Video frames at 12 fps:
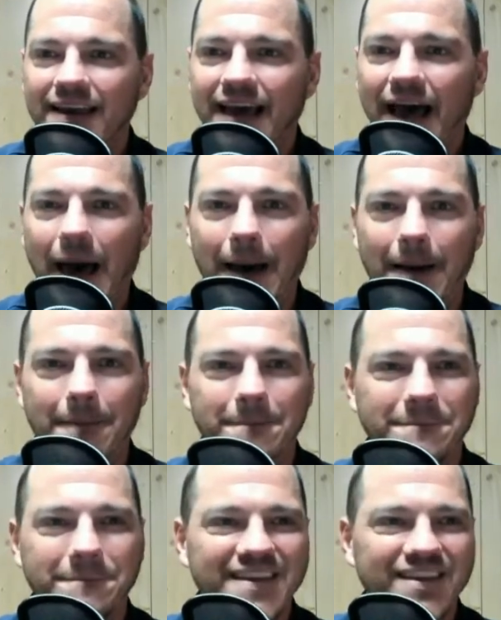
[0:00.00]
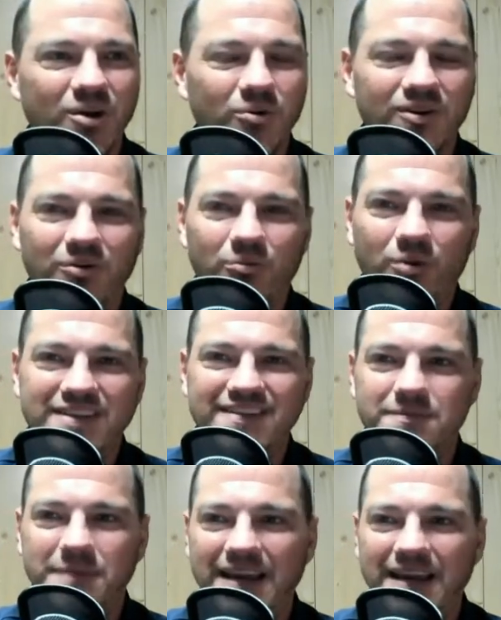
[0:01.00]
What does
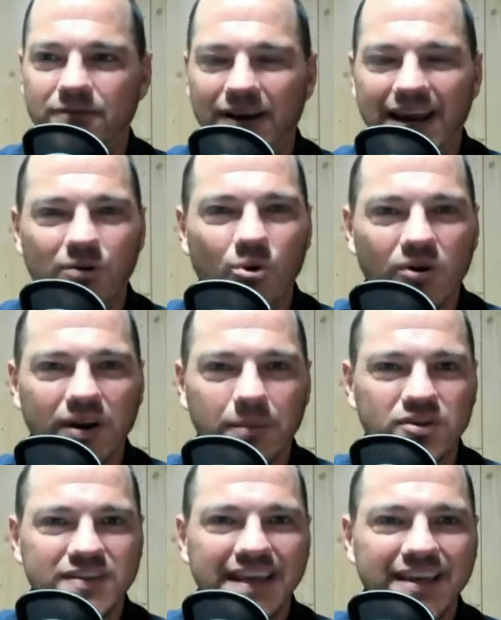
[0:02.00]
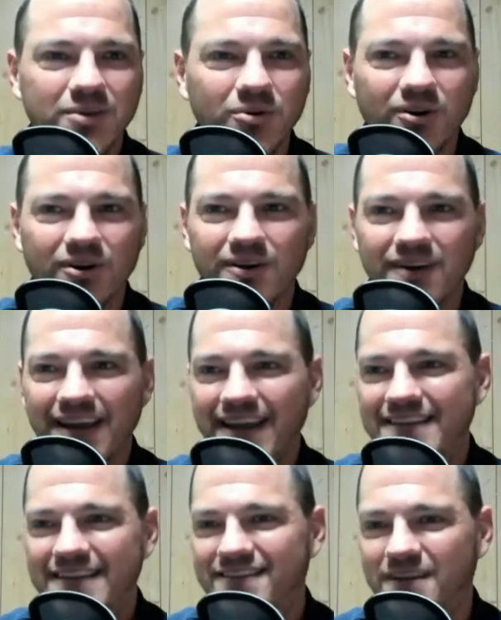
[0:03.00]
this mean for Igor in particular?
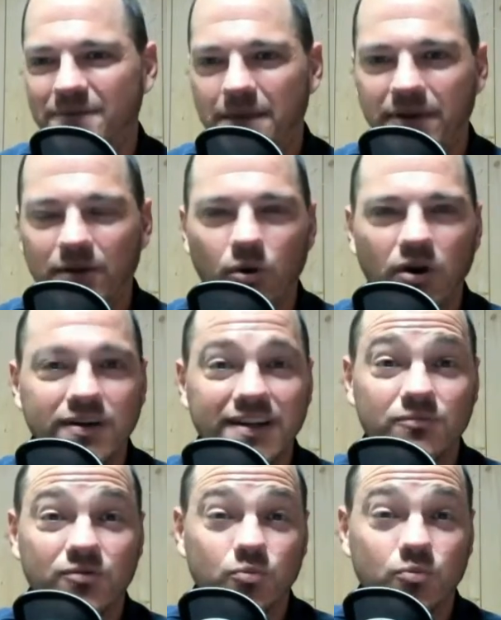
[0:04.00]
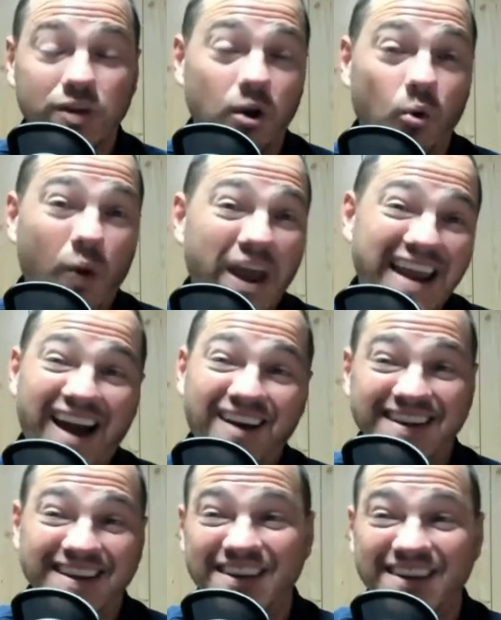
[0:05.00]
Is it something they'd be willing to, wait out
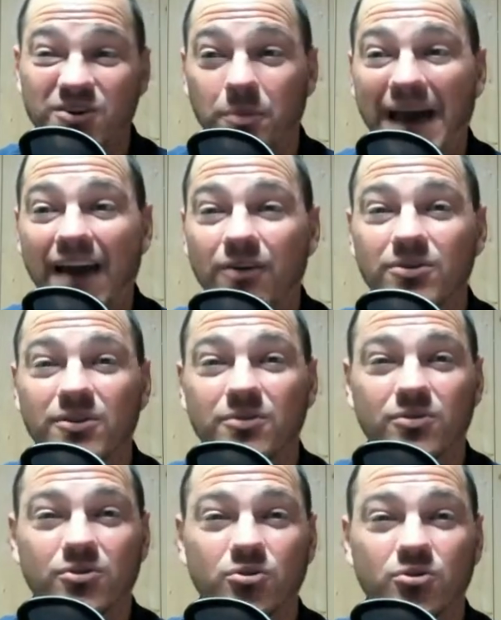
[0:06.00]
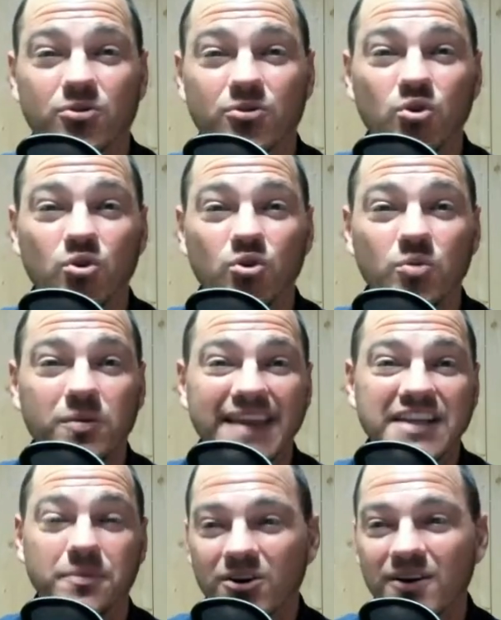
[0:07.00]
and continue to battle the recruitment with
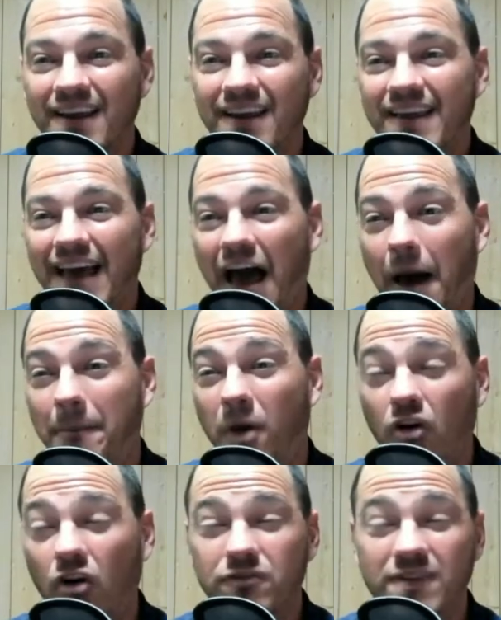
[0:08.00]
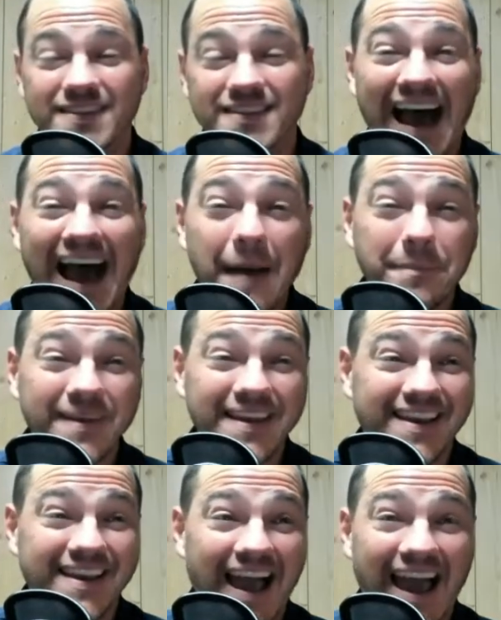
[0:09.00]
Eji Demir? Off the
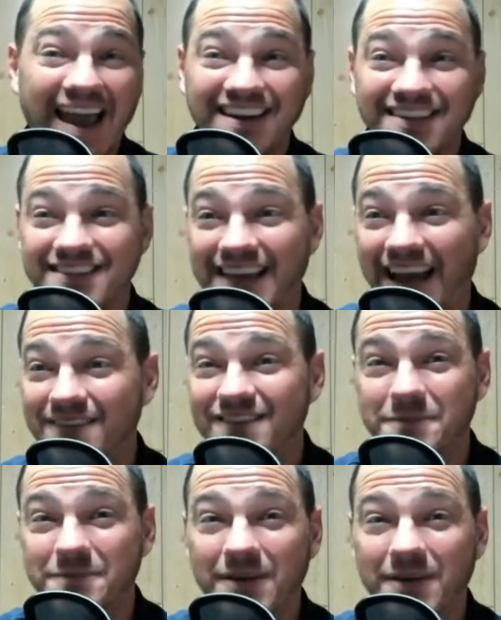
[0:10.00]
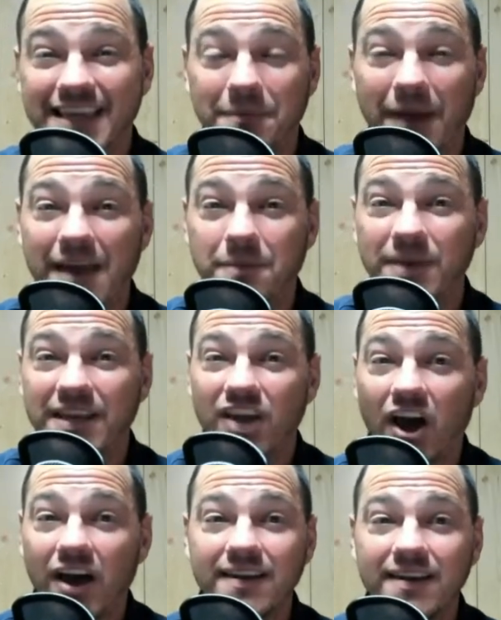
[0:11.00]
top, it kind of sounds to me like they might be
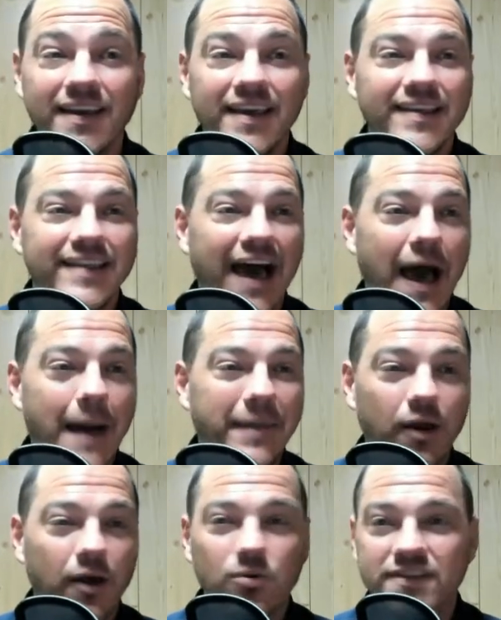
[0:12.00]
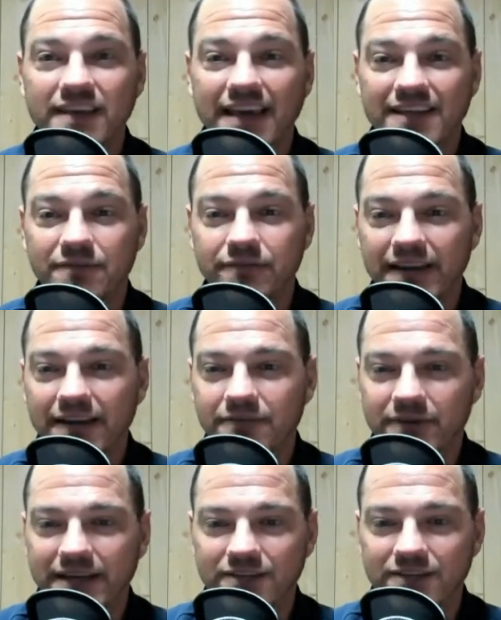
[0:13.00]
done, but I don't want to say it
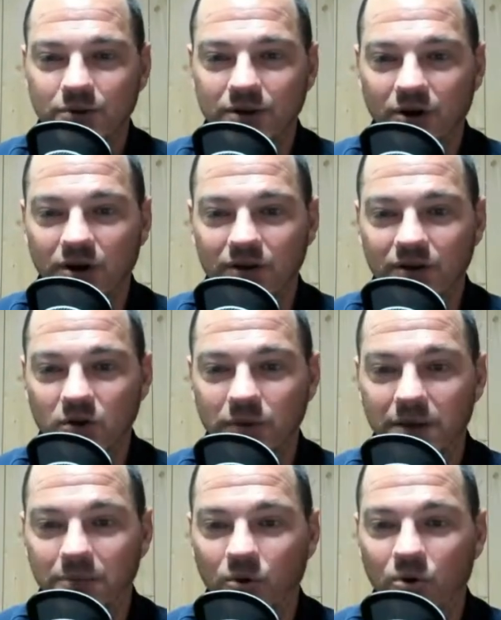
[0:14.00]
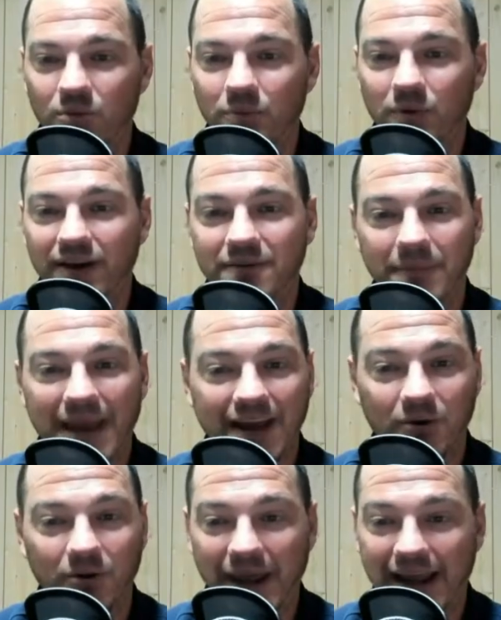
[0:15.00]
definitively until we learn a little bit more. But man,
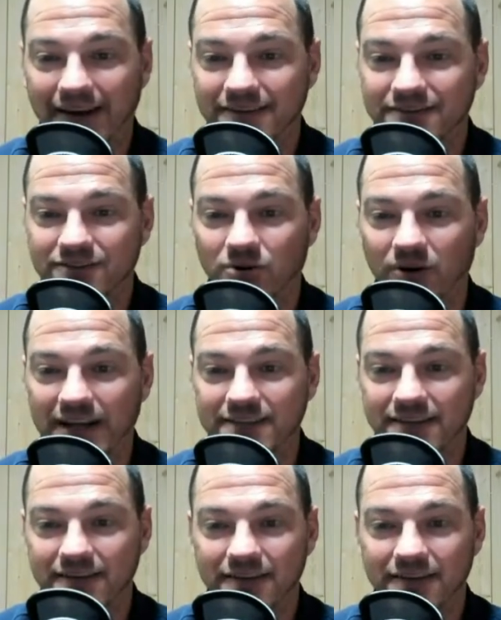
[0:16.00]
oh man, it's crazy.